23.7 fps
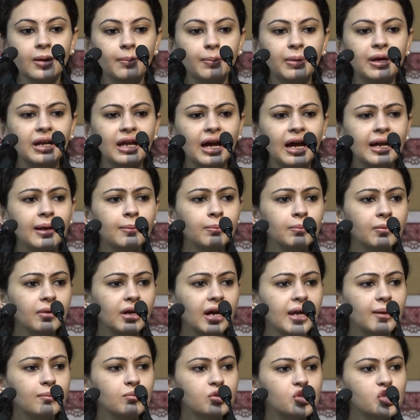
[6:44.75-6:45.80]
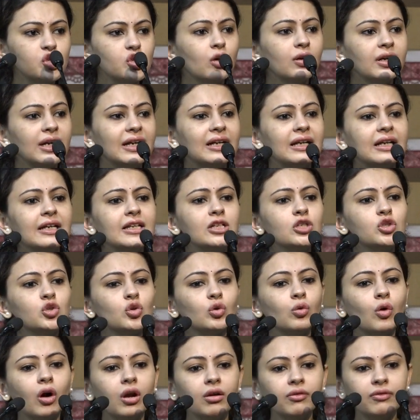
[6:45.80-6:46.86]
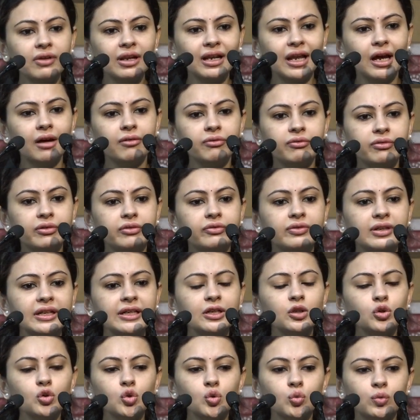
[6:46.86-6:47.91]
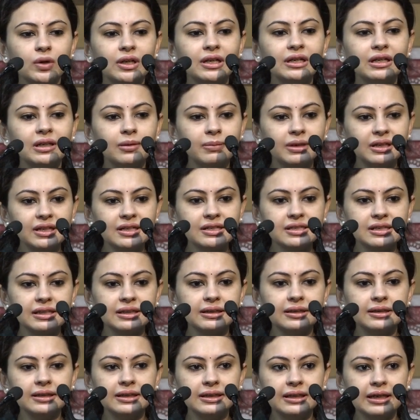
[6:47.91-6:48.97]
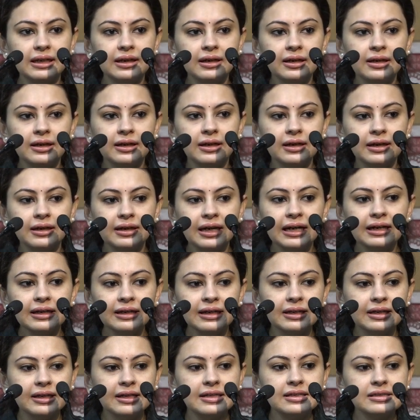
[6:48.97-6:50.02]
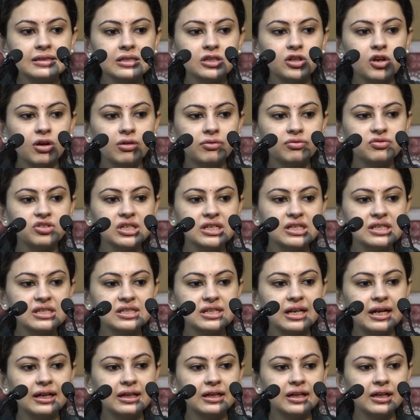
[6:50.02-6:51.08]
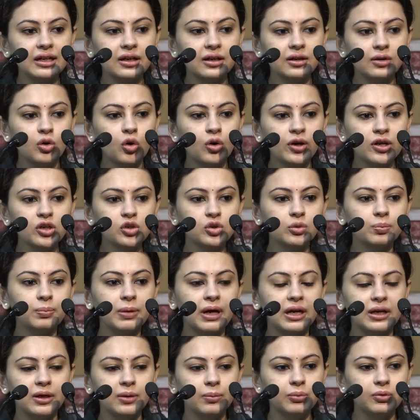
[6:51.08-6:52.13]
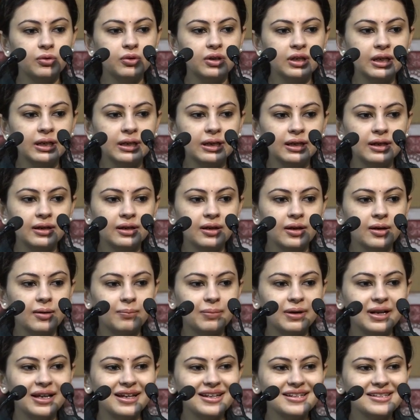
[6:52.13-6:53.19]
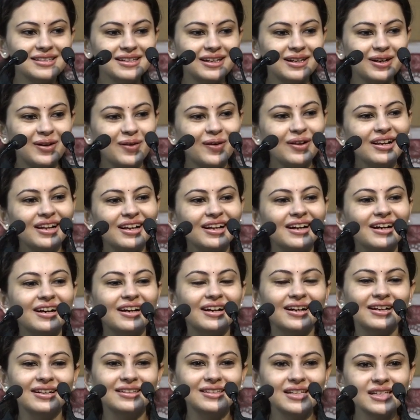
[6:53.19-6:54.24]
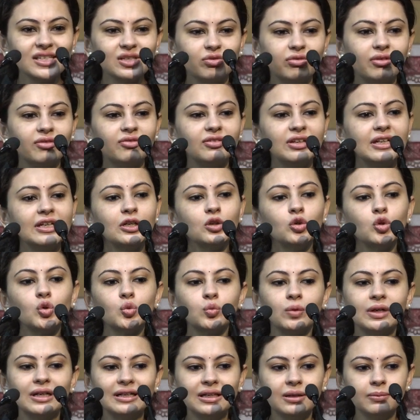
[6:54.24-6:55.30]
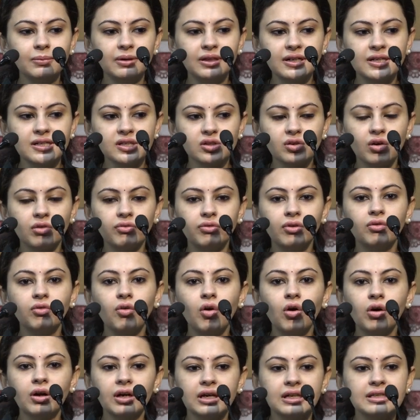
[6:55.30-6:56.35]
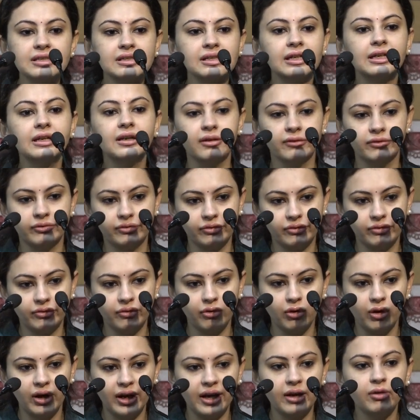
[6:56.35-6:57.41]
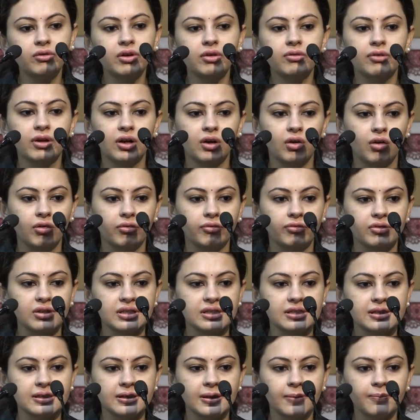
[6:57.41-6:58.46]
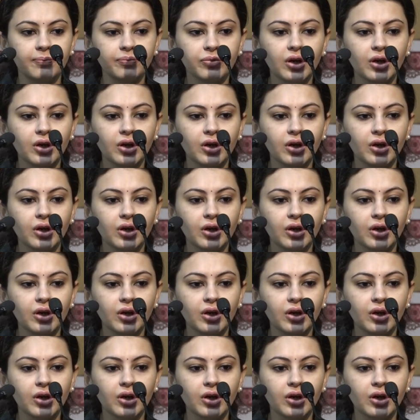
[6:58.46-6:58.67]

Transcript: But I'm, I'm sure at least you all will have 15 to 20 minutes in a day, right? Instead of chit chatting, going to Pani Puri place and all, uh, just 15 to 20 minutes of a walk is enough for every one of us.